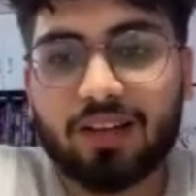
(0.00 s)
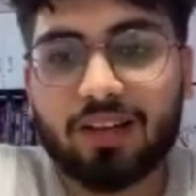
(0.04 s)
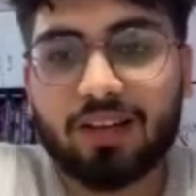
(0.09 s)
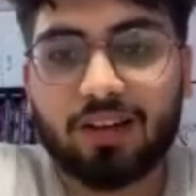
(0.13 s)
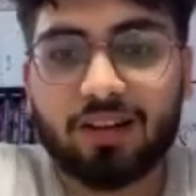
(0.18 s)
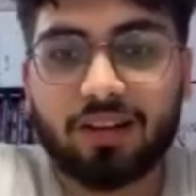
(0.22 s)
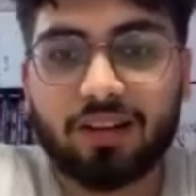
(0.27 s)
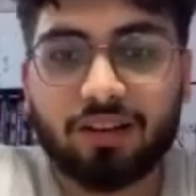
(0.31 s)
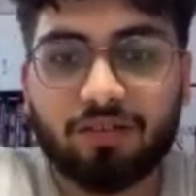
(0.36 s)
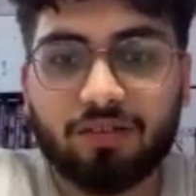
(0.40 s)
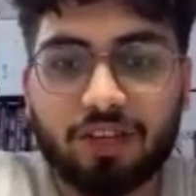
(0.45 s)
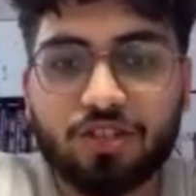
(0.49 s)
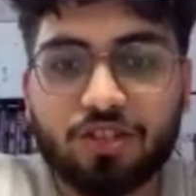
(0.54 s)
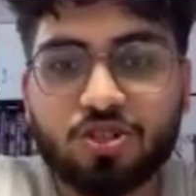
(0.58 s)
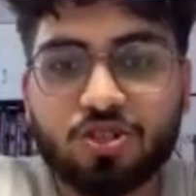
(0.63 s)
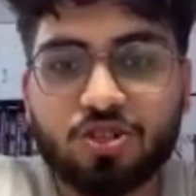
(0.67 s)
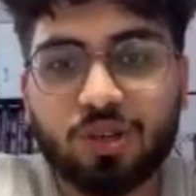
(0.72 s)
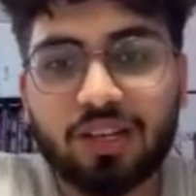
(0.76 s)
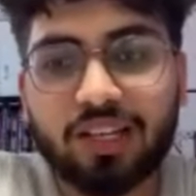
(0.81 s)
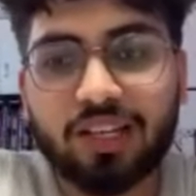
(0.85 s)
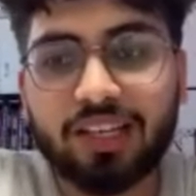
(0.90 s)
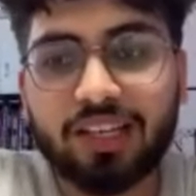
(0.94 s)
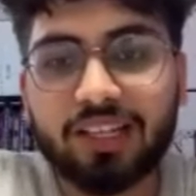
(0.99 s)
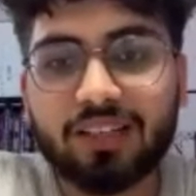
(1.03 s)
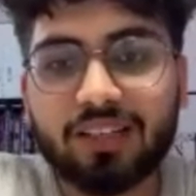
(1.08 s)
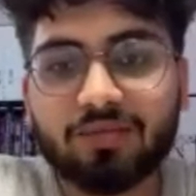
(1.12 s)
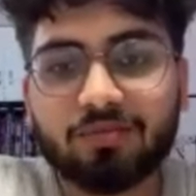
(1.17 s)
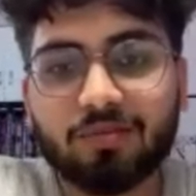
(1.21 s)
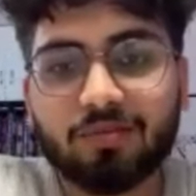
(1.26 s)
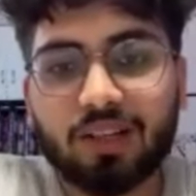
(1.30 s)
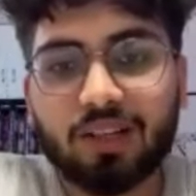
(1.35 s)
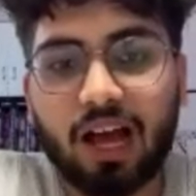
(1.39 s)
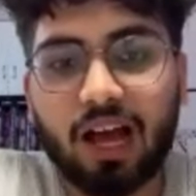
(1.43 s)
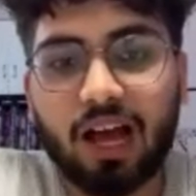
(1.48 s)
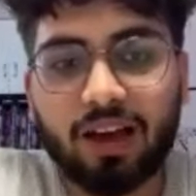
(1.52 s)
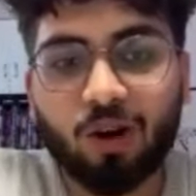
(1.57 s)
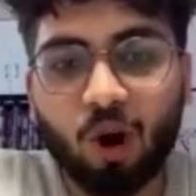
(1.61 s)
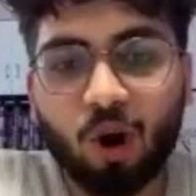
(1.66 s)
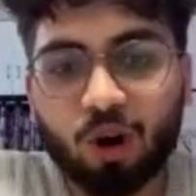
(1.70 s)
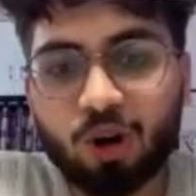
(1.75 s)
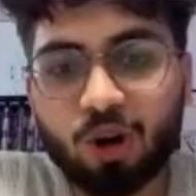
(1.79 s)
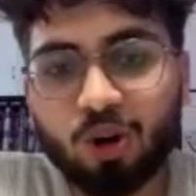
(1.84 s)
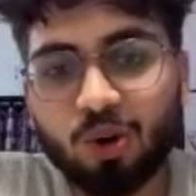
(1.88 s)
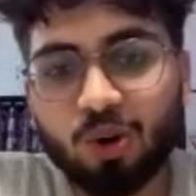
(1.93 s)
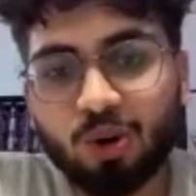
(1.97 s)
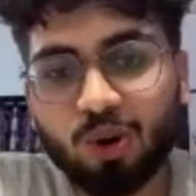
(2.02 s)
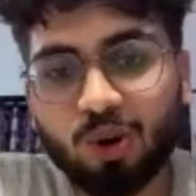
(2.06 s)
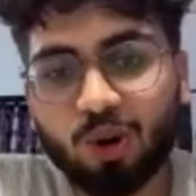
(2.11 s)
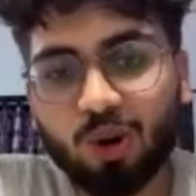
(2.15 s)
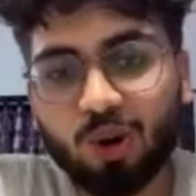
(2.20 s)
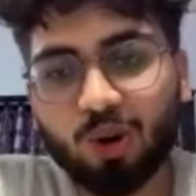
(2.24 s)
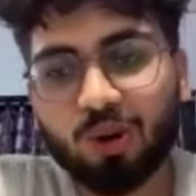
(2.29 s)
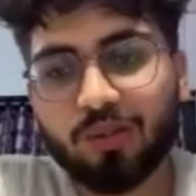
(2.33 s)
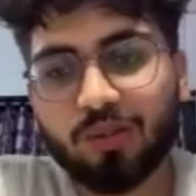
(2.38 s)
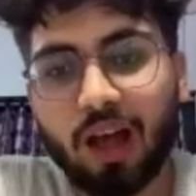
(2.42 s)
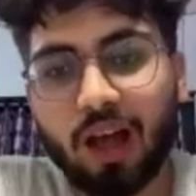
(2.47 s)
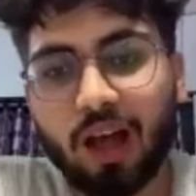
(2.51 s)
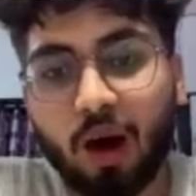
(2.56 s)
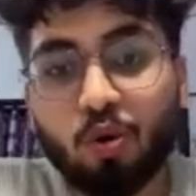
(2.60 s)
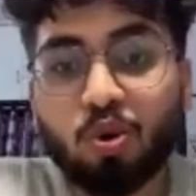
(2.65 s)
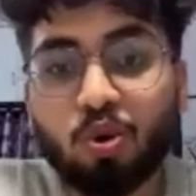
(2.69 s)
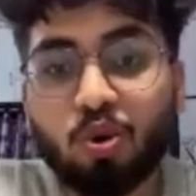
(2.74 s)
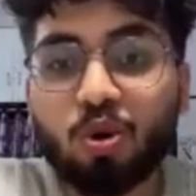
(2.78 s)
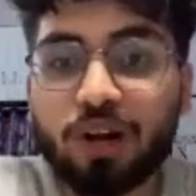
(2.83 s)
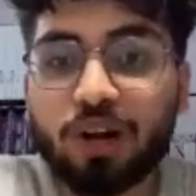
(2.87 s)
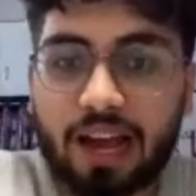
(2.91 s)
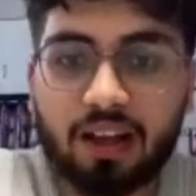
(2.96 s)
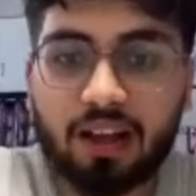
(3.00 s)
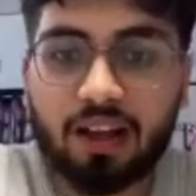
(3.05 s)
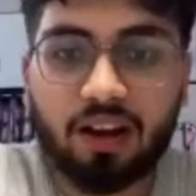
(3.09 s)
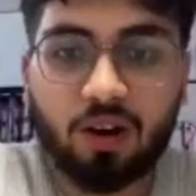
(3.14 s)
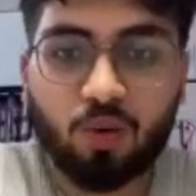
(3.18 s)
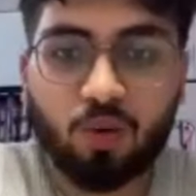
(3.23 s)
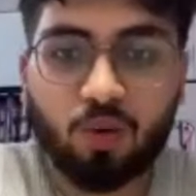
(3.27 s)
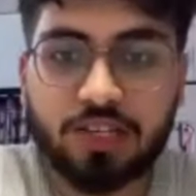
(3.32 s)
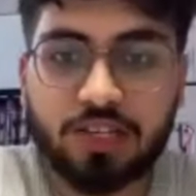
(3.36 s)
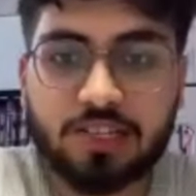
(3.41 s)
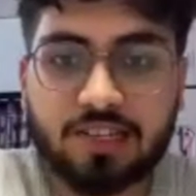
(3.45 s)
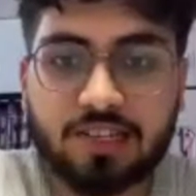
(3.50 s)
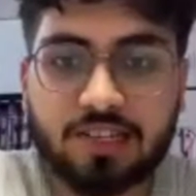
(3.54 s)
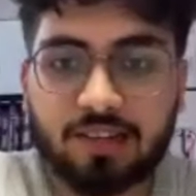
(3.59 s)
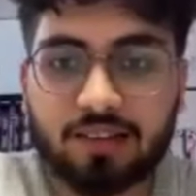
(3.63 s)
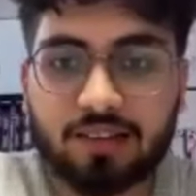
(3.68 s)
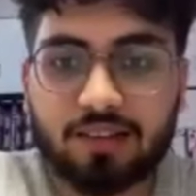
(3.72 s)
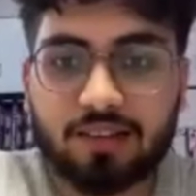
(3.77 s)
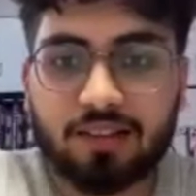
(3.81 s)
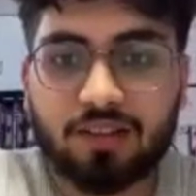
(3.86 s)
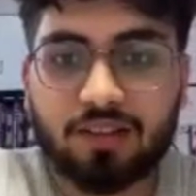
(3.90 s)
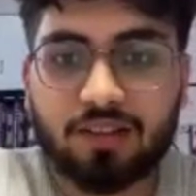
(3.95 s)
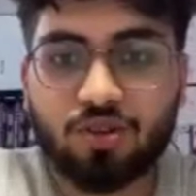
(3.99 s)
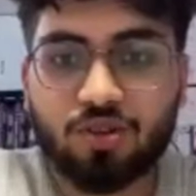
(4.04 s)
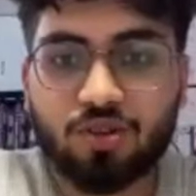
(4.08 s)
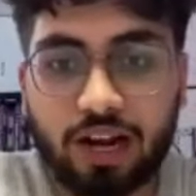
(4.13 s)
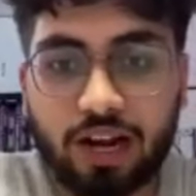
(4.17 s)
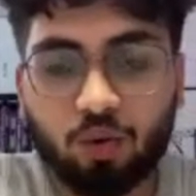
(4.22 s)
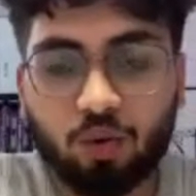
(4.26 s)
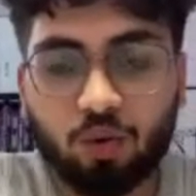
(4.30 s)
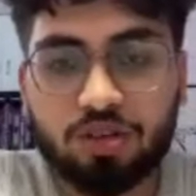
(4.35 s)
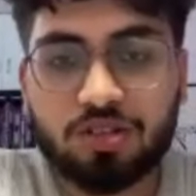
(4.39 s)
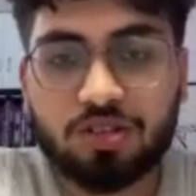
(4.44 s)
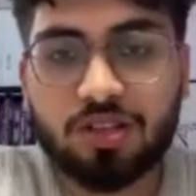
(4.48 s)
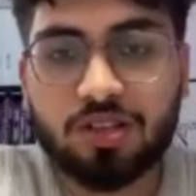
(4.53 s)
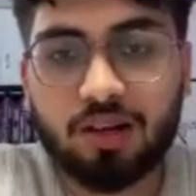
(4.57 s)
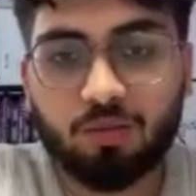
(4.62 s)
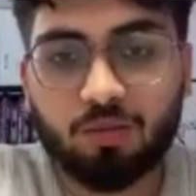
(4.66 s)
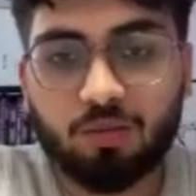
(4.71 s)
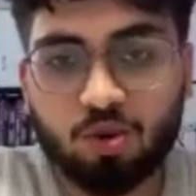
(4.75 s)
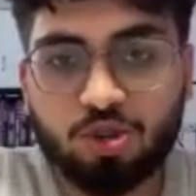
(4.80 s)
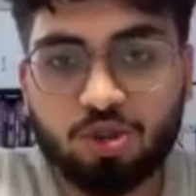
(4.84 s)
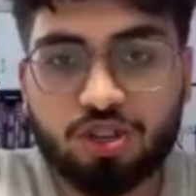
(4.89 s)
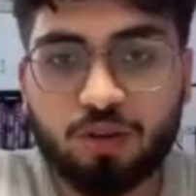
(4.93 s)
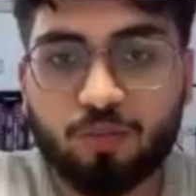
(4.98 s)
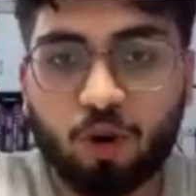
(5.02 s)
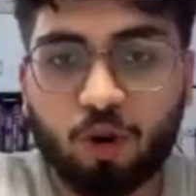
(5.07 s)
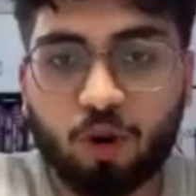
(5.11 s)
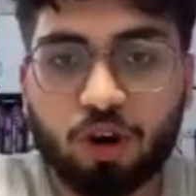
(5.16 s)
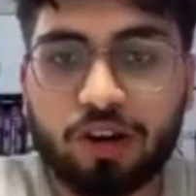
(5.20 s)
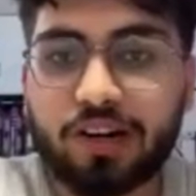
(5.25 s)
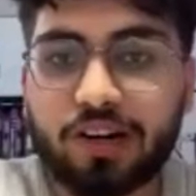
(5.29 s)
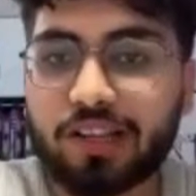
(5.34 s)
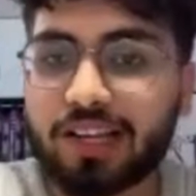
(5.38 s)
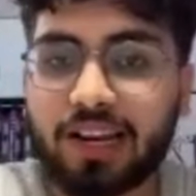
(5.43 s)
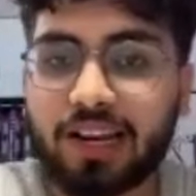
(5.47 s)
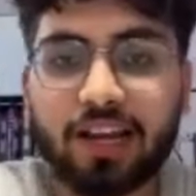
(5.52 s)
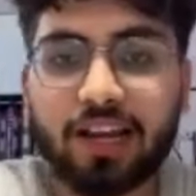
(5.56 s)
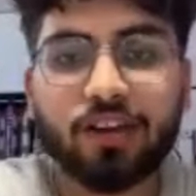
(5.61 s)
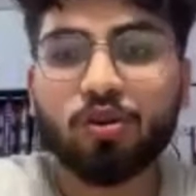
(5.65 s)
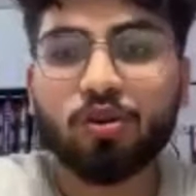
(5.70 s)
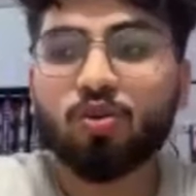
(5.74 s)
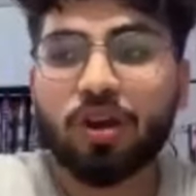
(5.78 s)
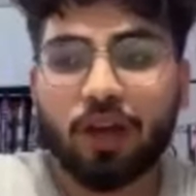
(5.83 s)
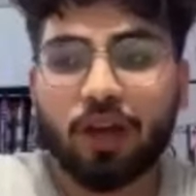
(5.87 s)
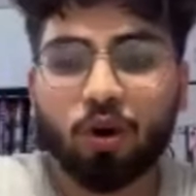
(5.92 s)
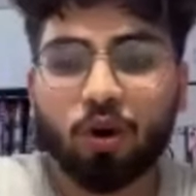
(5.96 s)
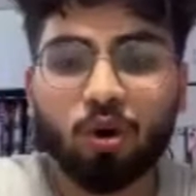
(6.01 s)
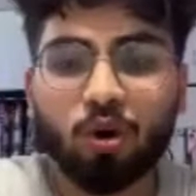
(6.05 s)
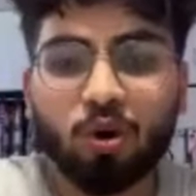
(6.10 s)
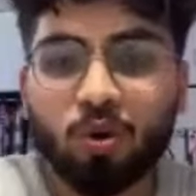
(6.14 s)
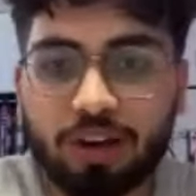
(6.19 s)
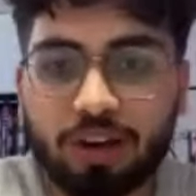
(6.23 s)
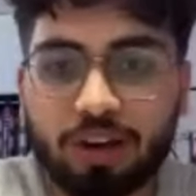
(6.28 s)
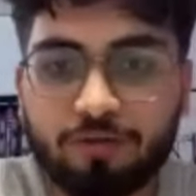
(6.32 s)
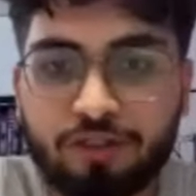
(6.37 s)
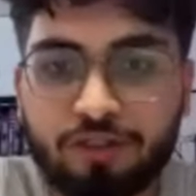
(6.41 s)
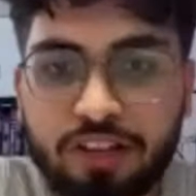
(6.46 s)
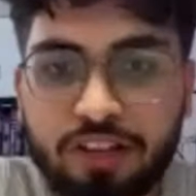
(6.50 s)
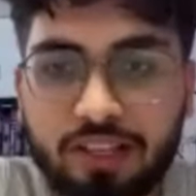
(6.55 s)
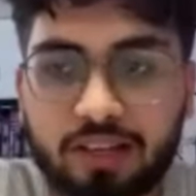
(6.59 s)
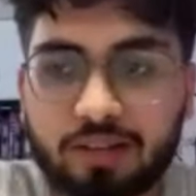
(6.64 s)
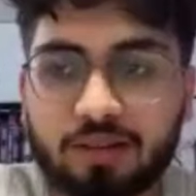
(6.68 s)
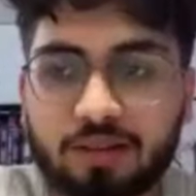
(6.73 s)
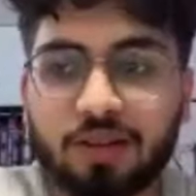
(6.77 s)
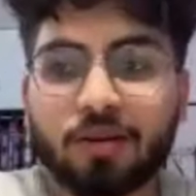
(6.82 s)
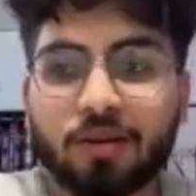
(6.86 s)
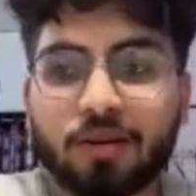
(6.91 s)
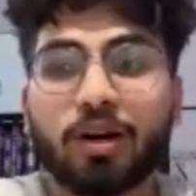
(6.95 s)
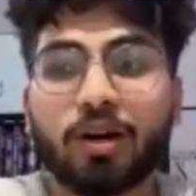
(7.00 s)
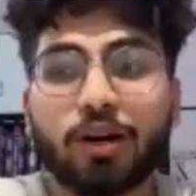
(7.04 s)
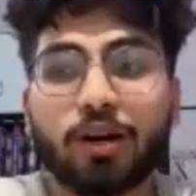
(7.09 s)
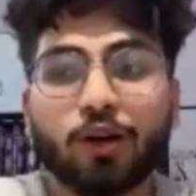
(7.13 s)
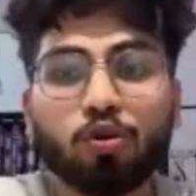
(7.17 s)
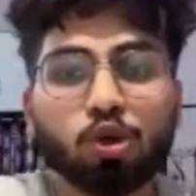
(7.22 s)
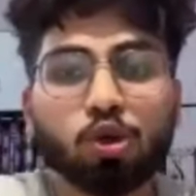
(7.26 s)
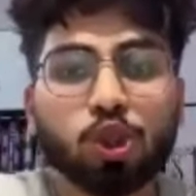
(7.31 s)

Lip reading: Eventually, I got to know how to tackle a question. That was the most important thing. Like, you cannot know everything, but you